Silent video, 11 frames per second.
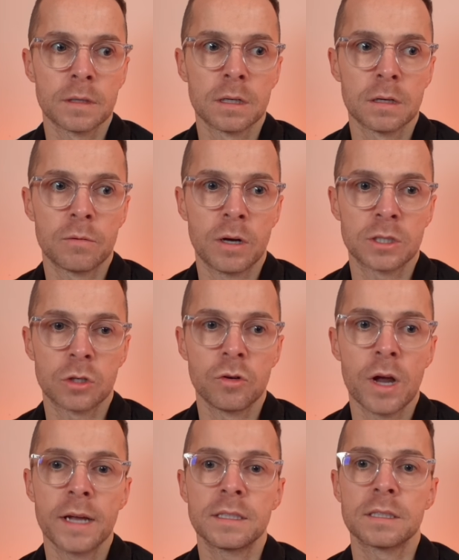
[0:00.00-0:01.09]
Press
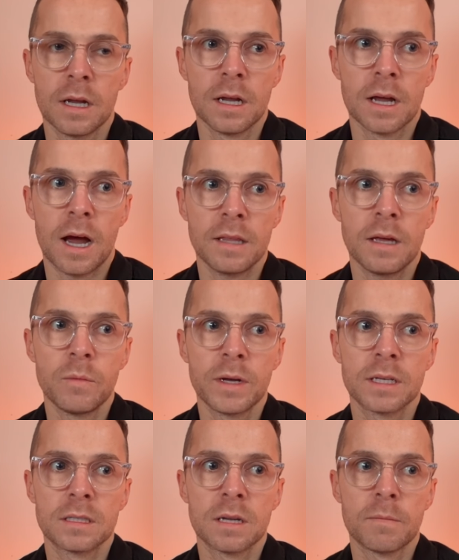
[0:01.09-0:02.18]
create, and then we
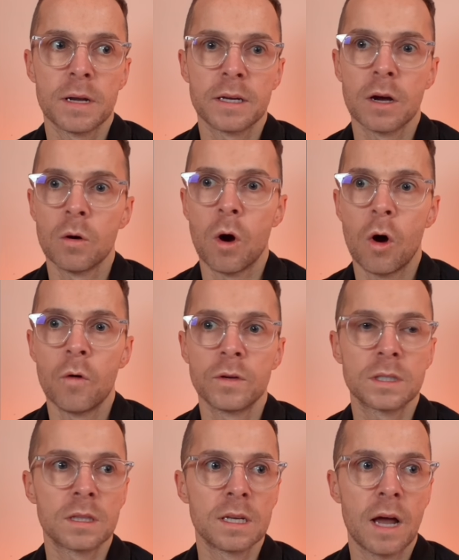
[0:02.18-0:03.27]
can simply go over
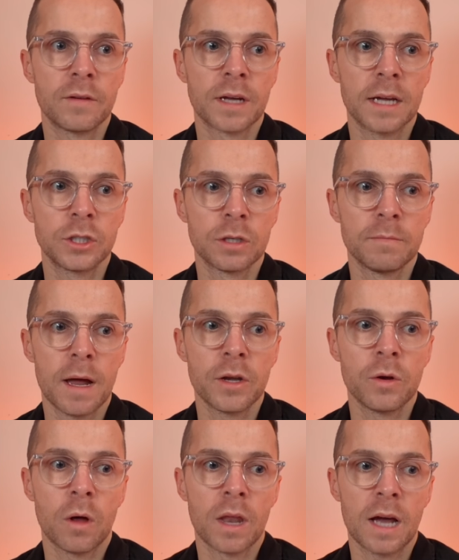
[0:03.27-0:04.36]
to the navigation
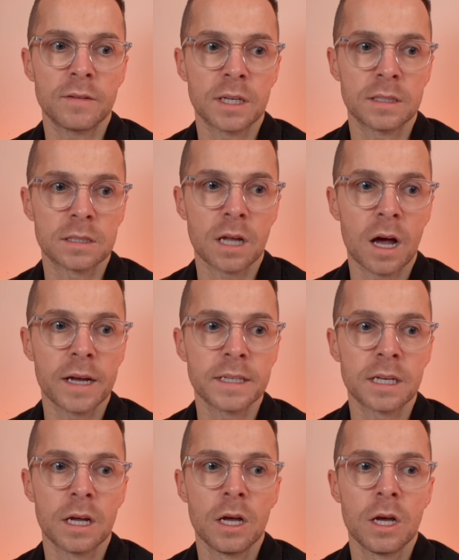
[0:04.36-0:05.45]
menu on the left hand side,
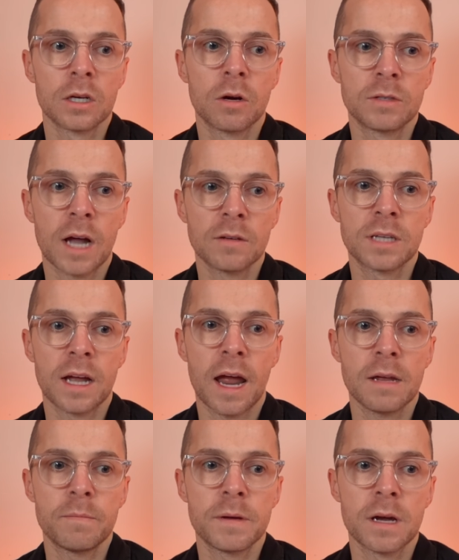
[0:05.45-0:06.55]
go down to
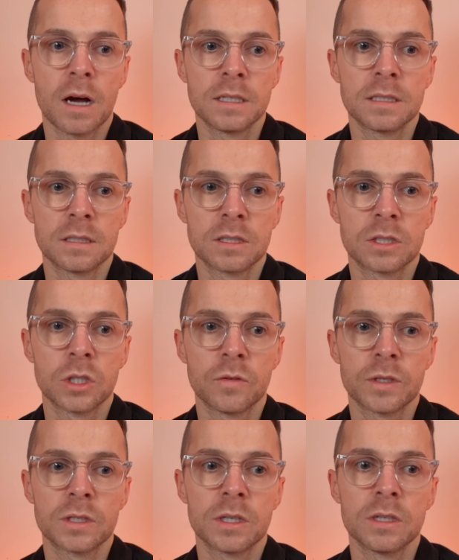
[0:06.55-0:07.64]
APIs and
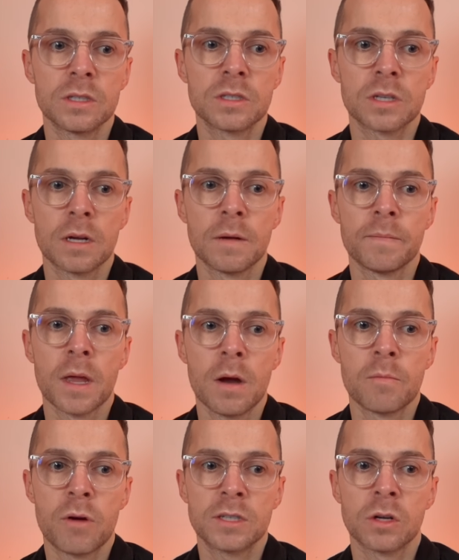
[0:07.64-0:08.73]
services,
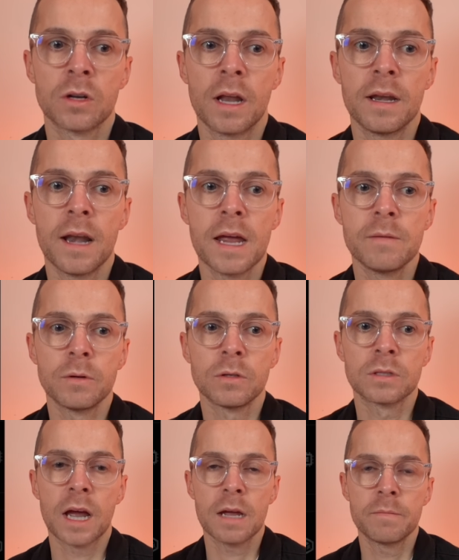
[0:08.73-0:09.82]
press on
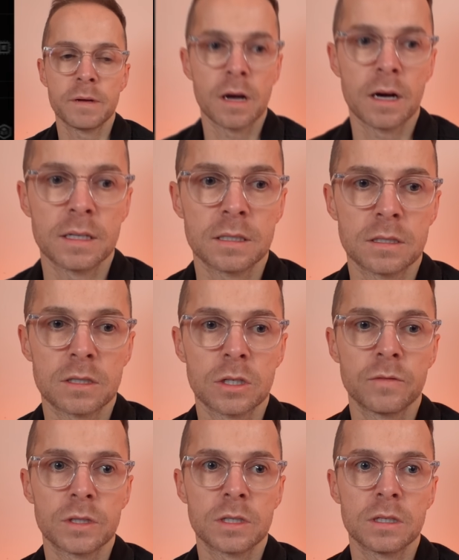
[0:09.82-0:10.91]
enabled APIs and
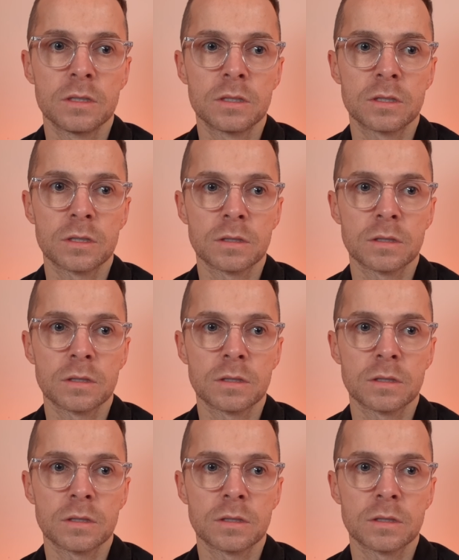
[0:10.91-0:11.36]
services,